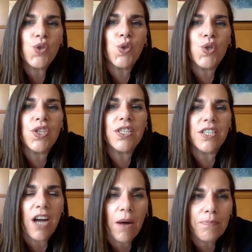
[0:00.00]
to
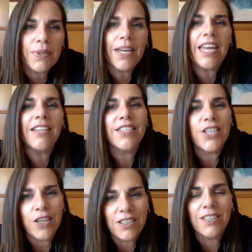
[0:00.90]
stop
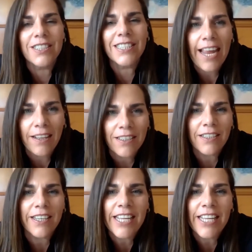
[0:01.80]
internal dialogue?